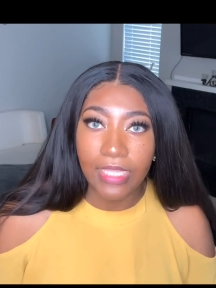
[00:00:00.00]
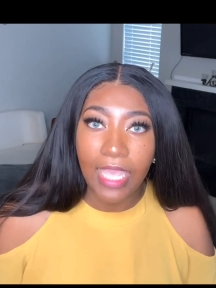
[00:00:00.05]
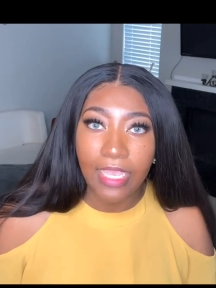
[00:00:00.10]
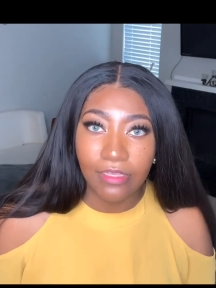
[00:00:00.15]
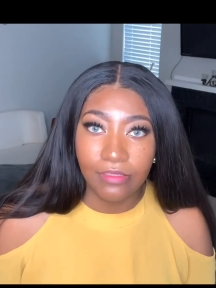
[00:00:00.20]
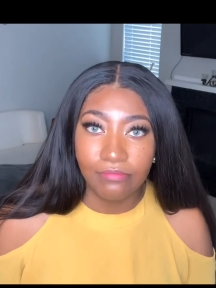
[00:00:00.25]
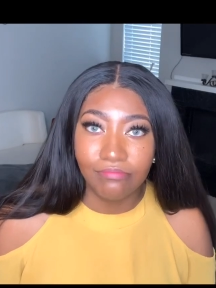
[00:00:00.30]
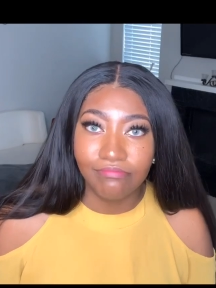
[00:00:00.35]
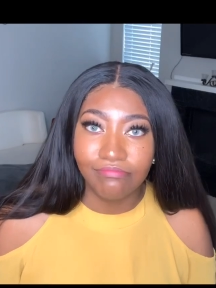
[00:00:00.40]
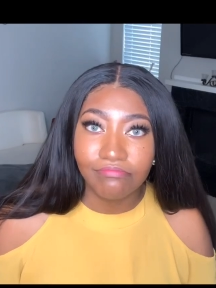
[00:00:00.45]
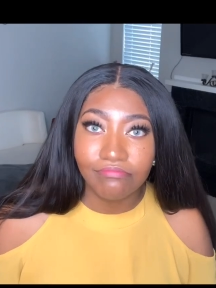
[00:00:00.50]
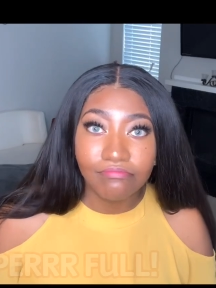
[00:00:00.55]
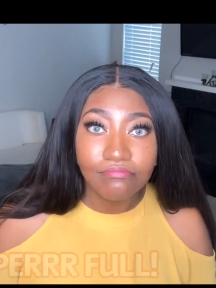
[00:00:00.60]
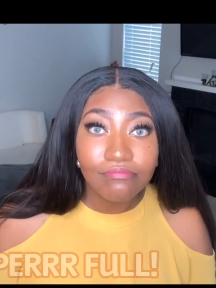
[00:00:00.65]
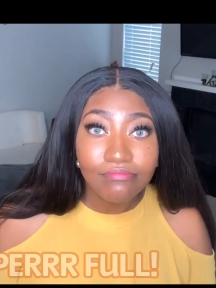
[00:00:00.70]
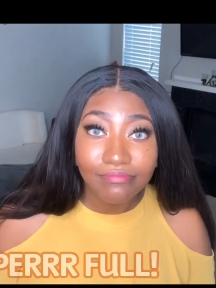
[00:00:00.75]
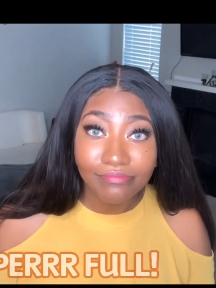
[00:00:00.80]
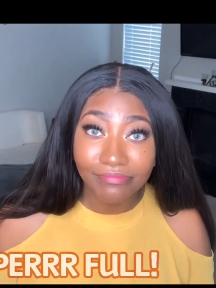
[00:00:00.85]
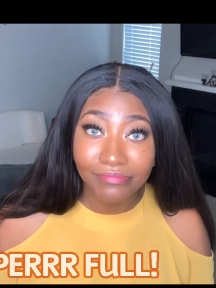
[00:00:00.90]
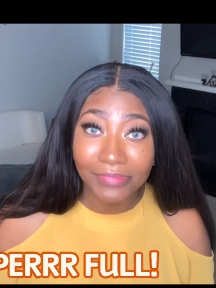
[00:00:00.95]
like,
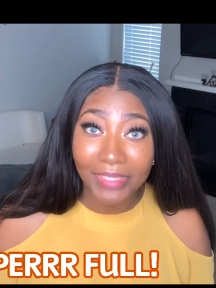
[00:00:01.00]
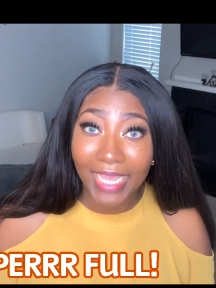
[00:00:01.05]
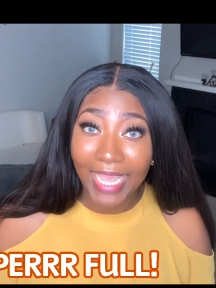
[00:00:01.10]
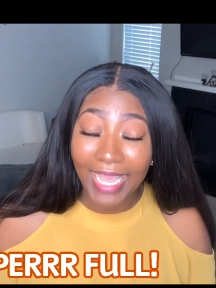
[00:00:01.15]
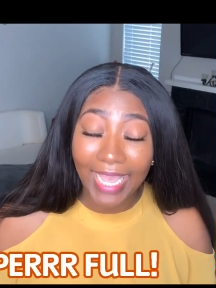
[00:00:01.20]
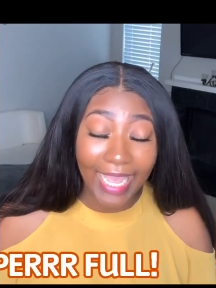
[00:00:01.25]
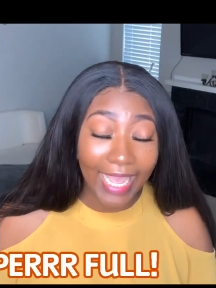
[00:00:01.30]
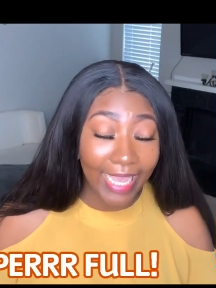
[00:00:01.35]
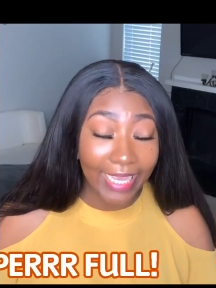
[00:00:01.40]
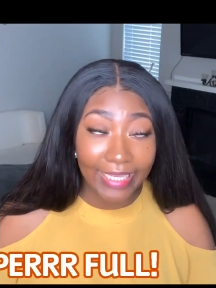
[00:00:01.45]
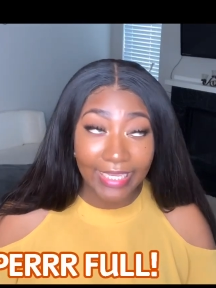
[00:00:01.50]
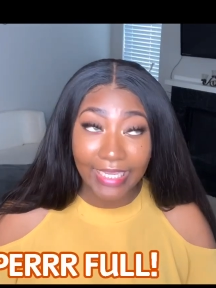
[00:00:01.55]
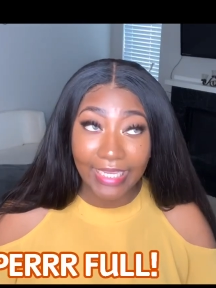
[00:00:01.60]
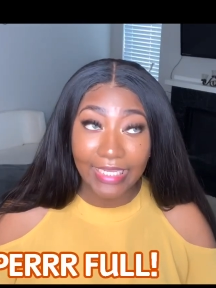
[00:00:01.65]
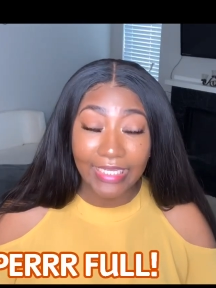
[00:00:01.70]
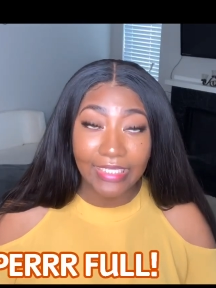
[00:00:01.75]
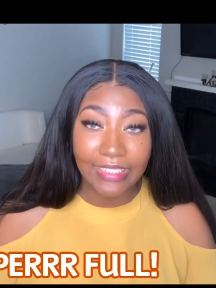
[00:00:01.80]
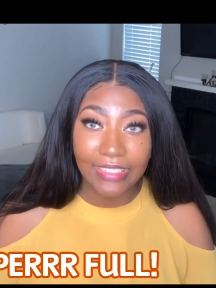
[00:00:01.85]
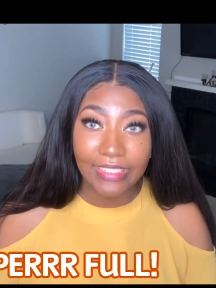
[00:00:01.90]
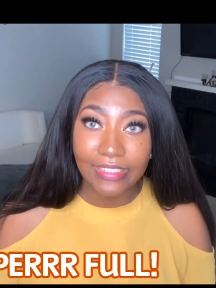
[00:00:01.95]
I can
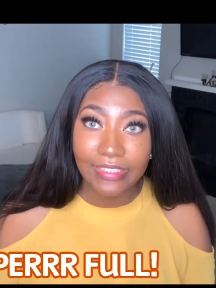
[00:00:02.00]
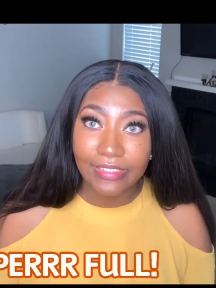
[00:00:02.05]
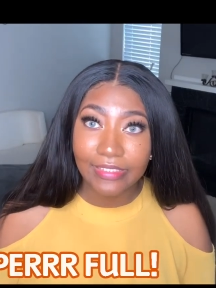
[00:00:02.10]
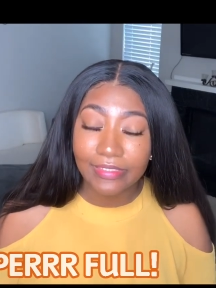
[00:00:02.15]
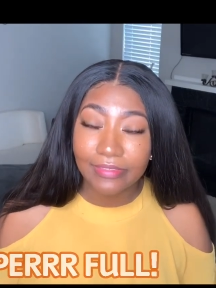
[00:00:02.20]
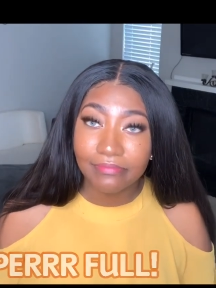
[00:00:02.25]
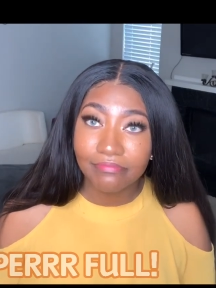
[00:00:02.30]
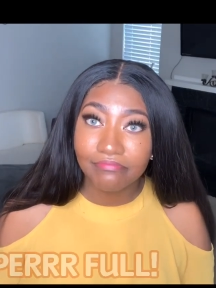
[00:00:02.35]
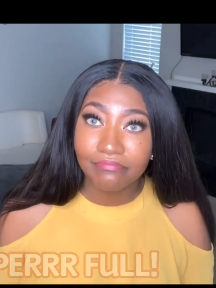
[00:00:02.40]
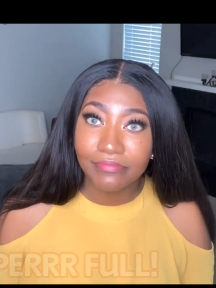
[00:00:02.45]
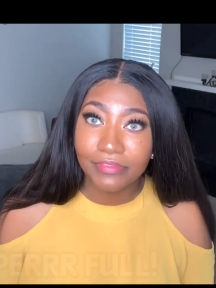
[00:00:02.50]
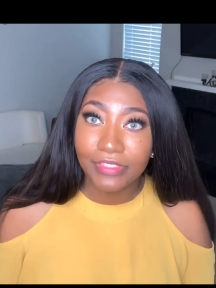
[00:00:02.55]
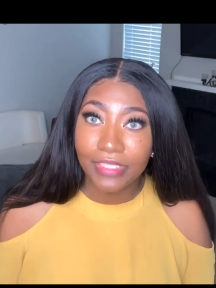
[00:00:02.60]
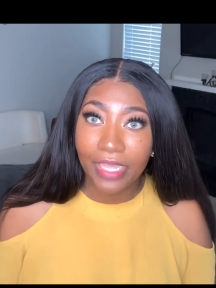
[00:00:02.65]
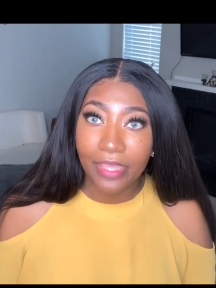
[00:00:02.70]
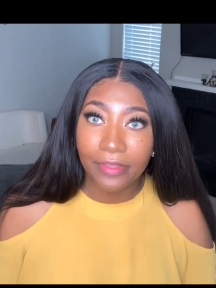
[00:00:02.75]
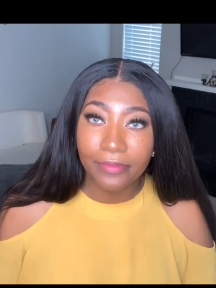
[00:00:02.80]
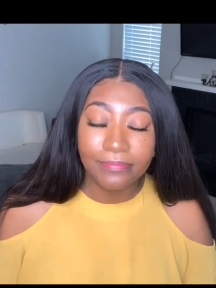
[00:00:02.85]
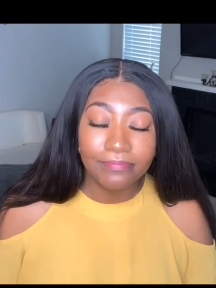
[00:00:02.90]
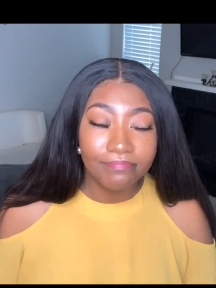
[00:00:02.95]
eat this.
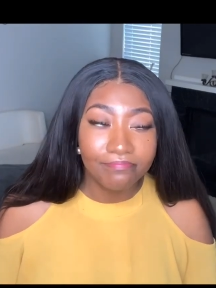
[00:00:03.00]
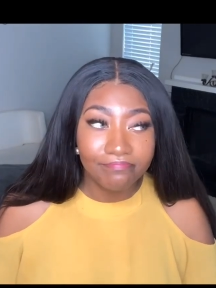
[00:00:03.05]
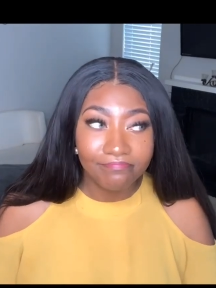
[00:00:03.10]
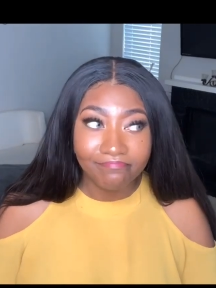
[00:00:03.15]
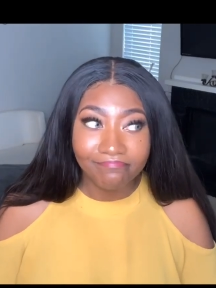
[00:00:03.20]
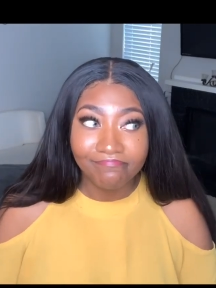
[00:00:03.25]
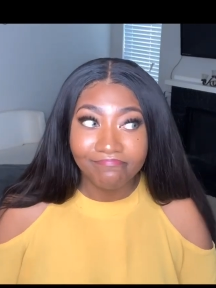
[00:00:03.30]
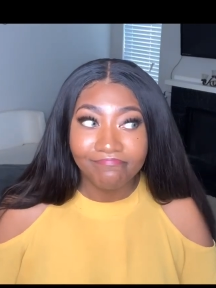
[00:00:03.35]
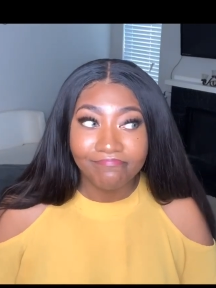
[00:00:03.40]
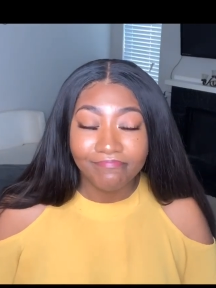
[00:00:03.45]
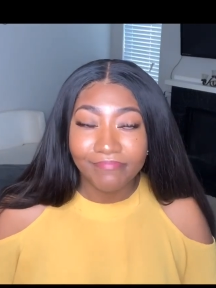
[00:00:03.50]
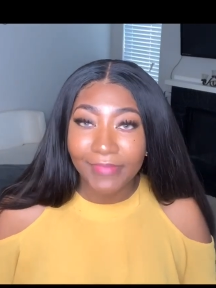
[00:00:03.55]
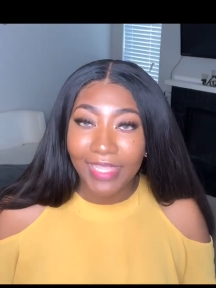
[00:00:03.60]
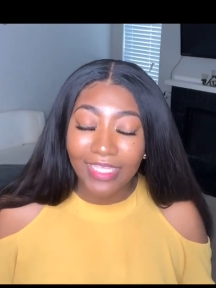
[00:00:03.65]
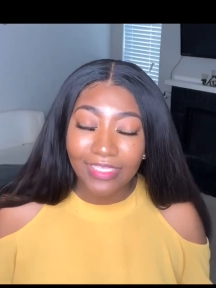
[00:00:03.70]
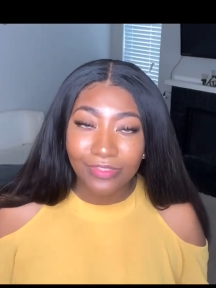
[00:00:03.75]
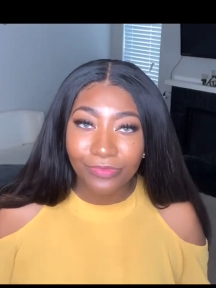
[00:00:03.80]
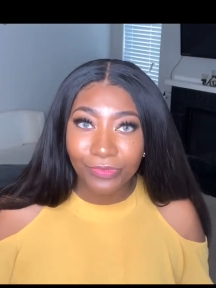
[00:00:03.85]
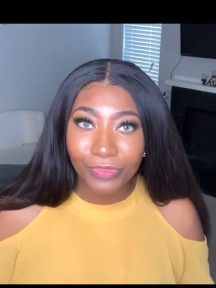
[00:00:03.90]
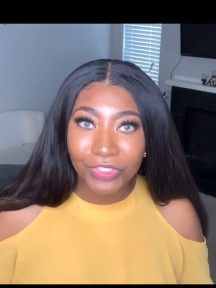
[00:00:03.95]
So
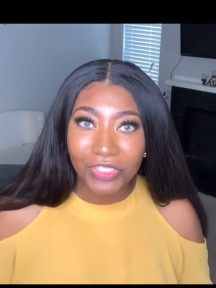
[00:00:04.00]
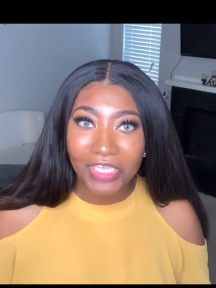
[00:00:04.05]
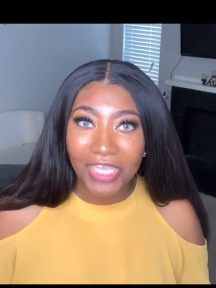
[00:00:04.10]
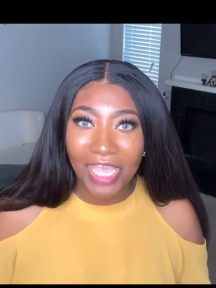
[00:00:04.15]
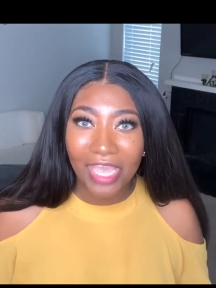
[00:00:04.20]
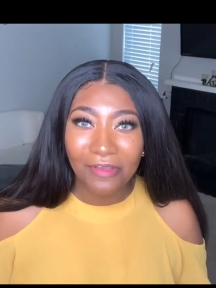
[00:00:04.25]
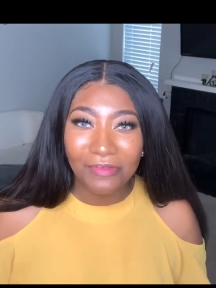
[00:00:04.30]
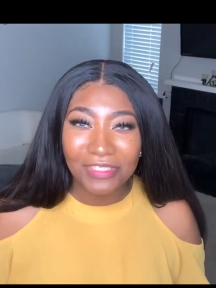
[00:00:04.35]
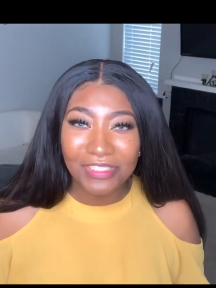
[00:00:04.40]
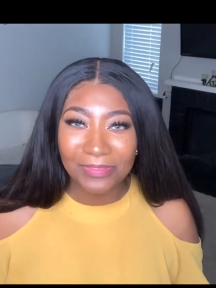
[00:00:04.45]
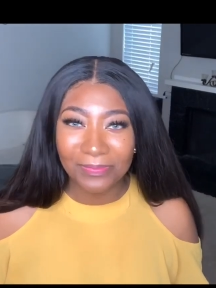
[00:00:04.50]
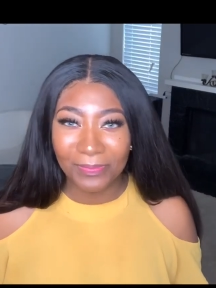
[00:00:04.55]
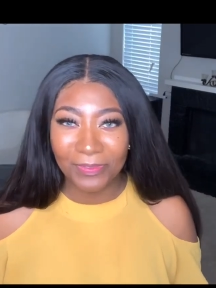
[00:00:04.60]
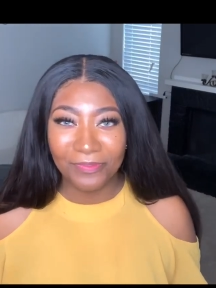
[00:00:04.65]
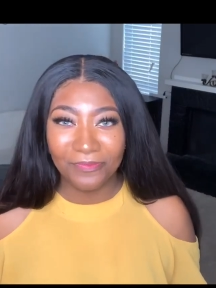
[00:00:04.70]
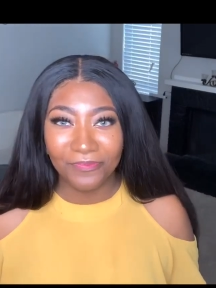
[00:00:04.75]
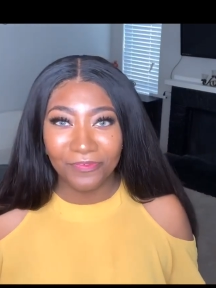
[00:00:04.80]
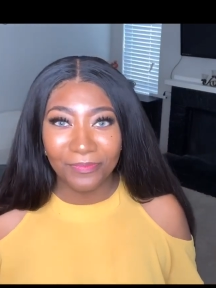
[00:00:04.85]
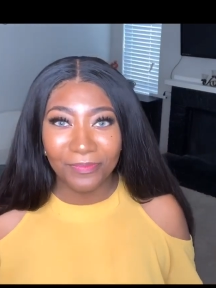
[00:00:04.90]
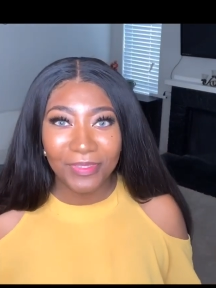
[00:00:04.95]
that's really how it's
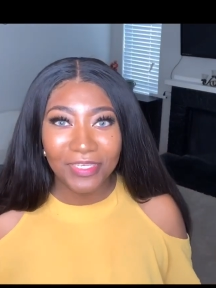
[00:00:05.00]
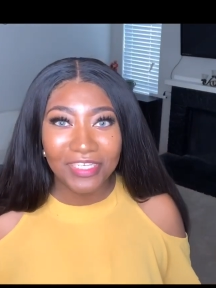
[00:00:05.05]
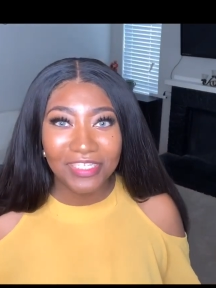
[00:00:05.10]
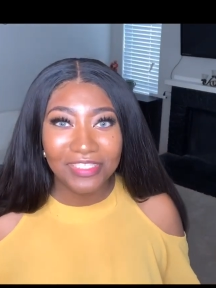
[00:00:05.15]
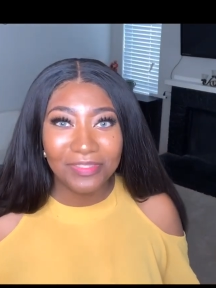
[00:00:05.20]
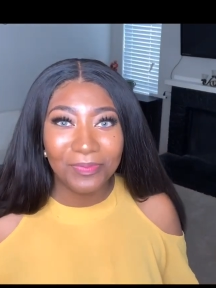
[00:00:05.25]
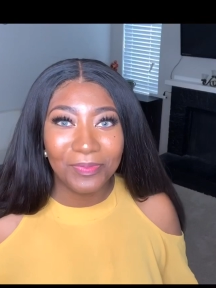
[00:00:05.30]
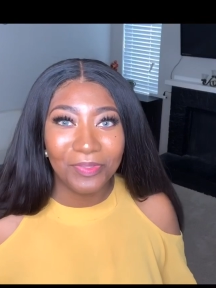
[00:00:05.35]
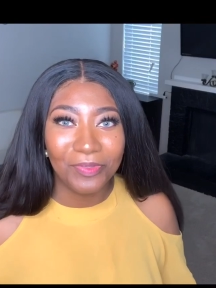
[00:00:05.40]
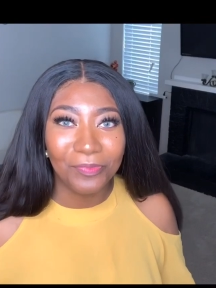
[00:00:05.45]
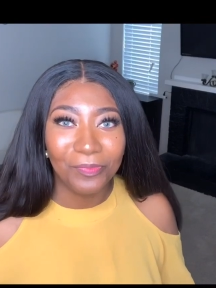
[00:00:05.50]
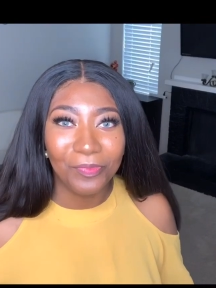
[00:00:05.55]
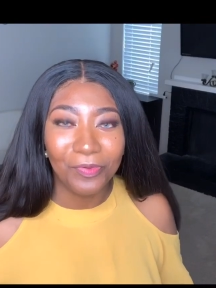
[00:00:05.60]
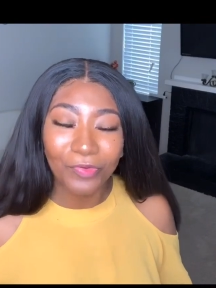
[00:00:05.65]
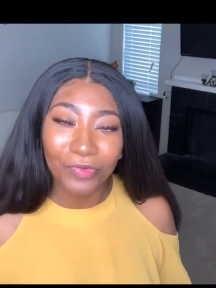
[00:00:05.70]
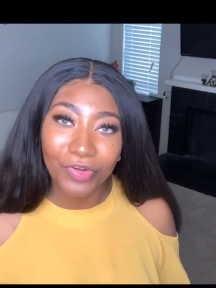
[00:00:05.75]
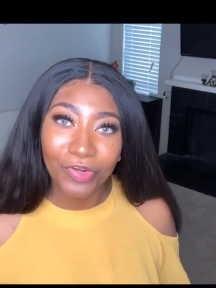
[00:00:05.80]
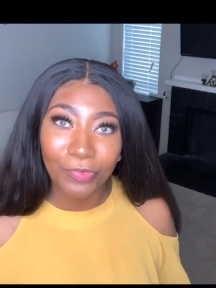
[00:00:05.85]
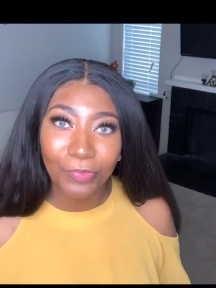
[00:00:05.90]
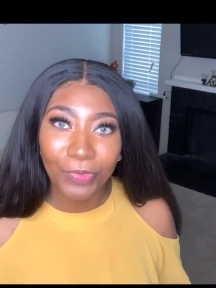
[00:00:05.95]
been for me. It's been
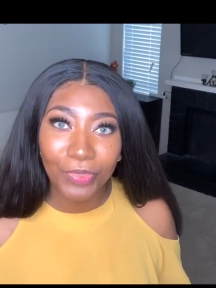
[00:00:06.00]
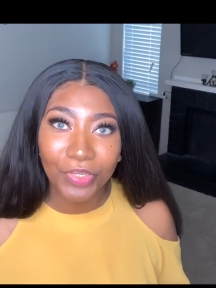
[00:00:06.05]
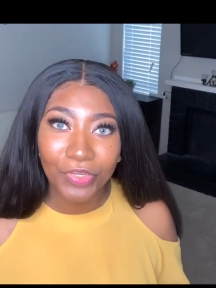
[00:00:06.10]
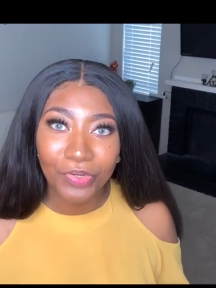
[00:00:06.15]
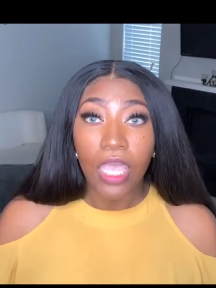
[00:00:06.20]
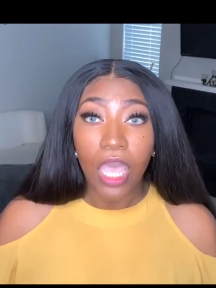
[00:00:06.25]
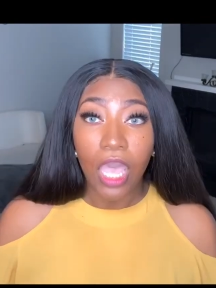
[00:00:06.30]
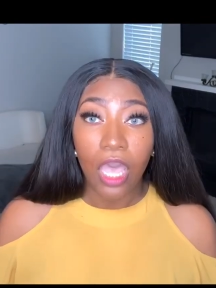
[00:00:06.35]
pretty weird.